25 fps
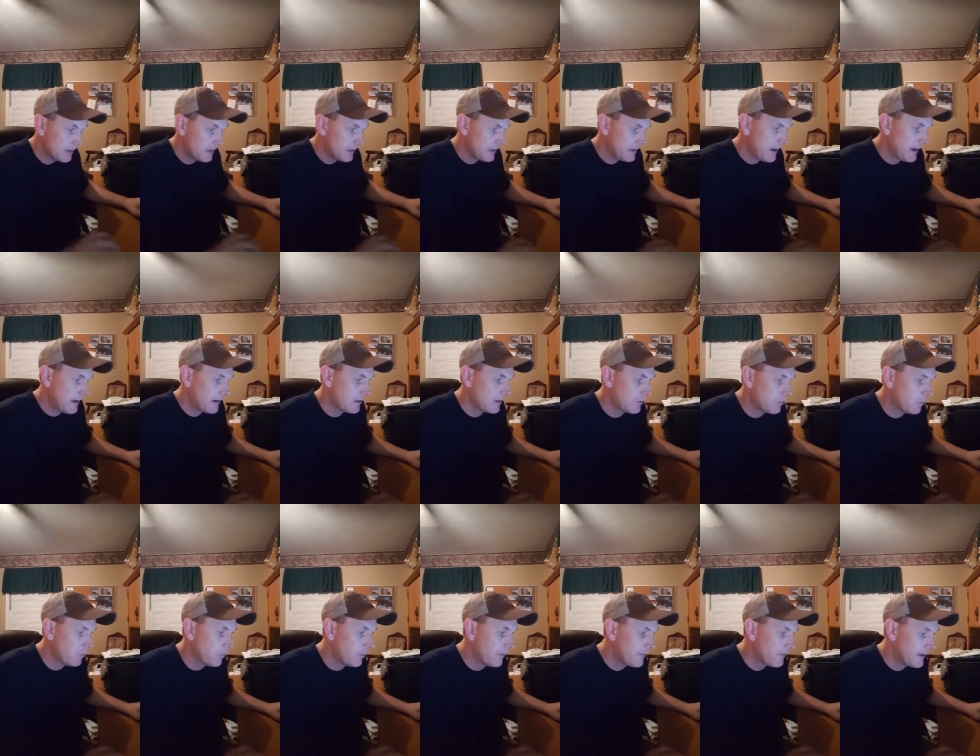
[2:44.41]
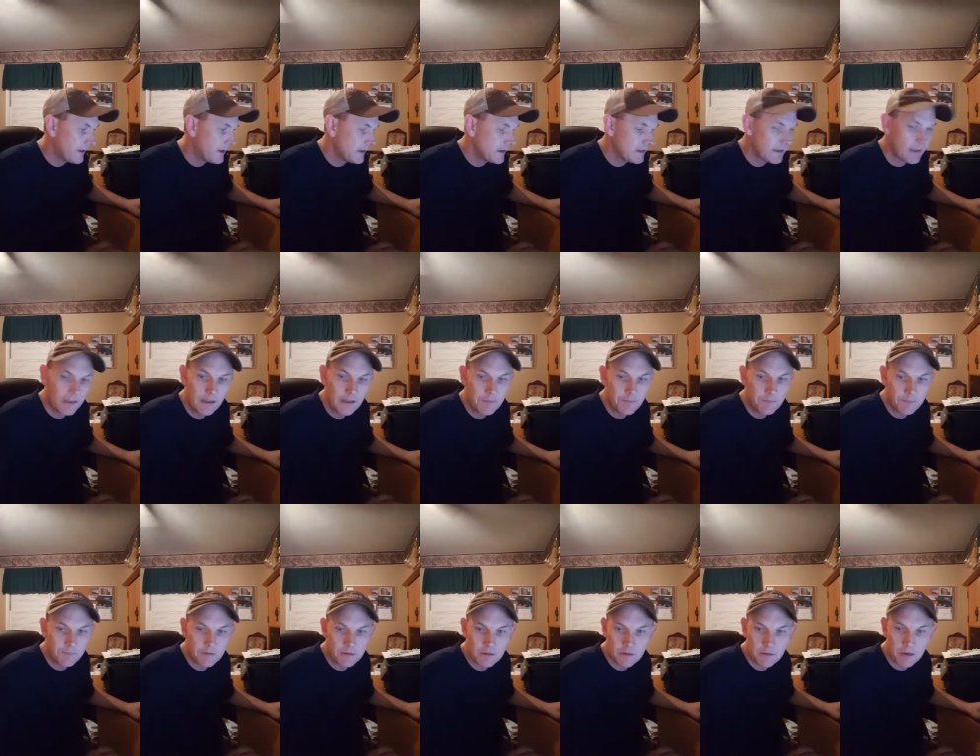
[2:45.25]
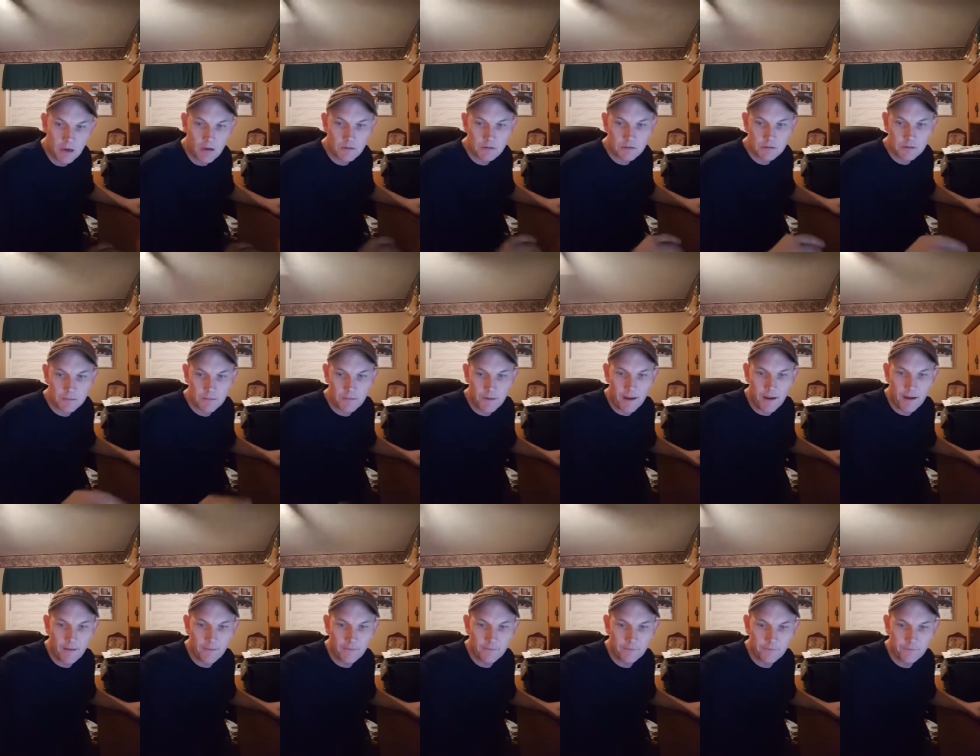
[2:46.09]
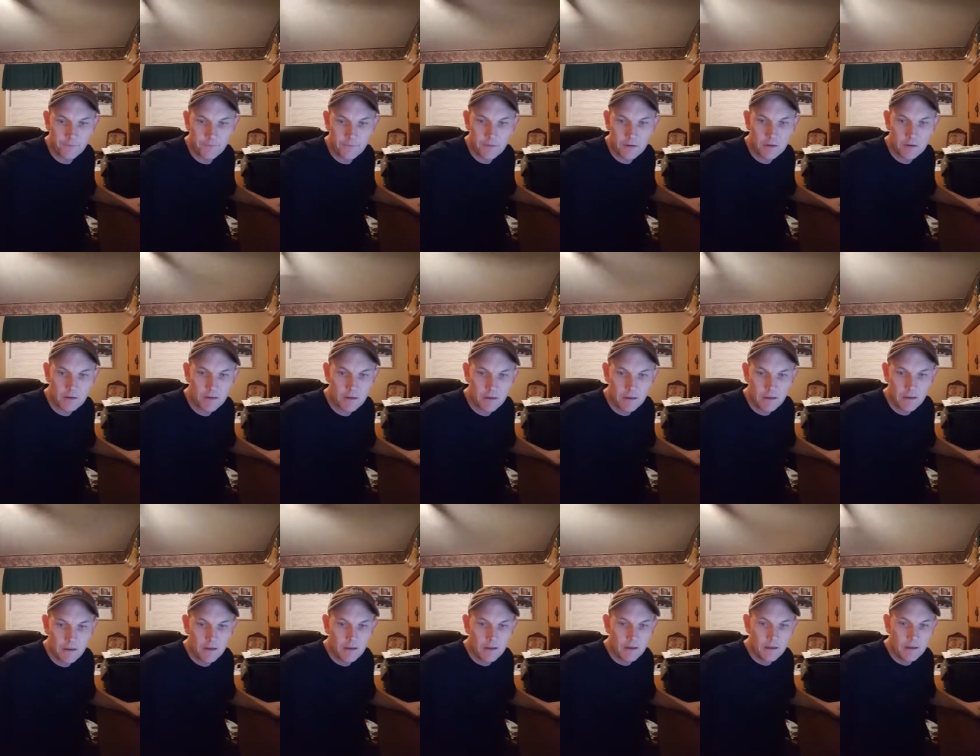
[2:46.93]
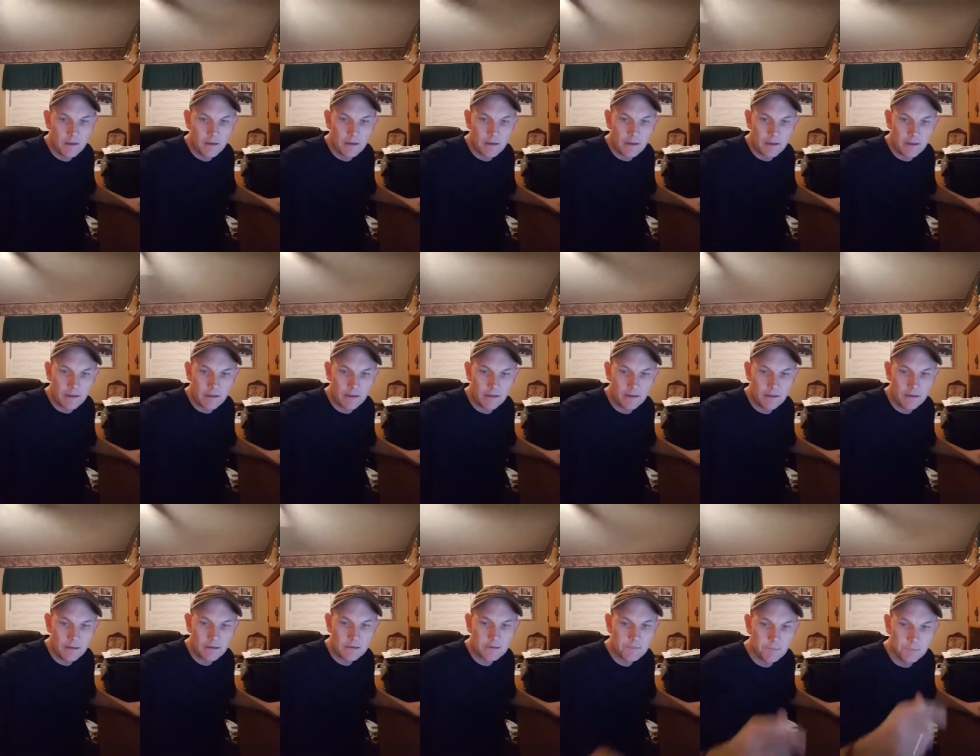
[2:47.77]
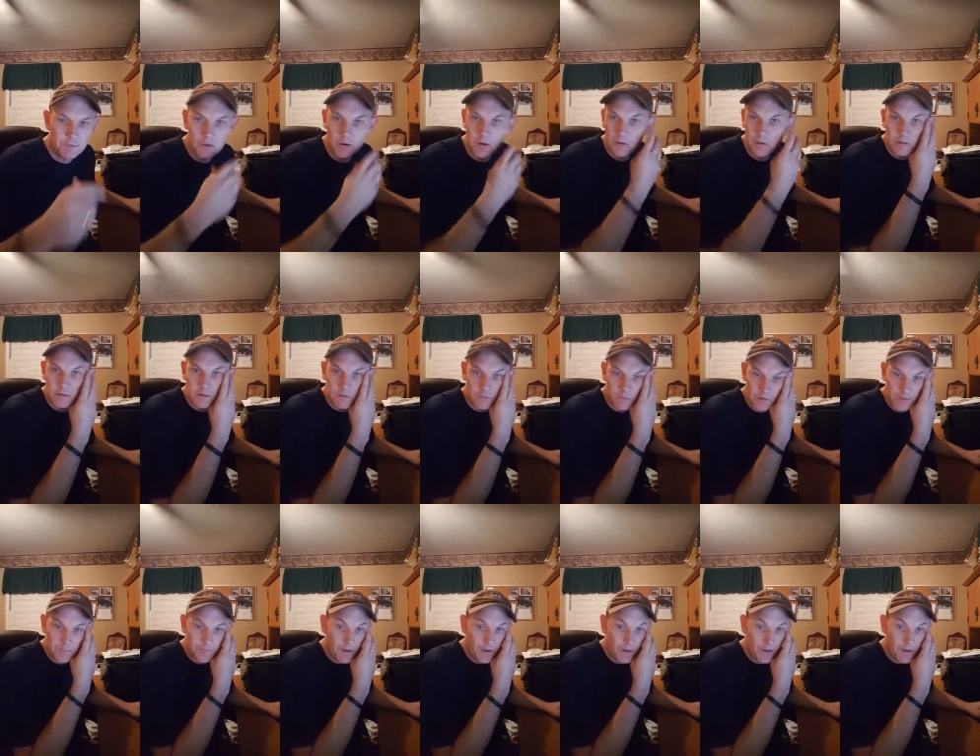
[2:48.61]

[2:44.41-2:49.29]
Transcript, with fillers: kind of the one thing that he talks about in his book. So when you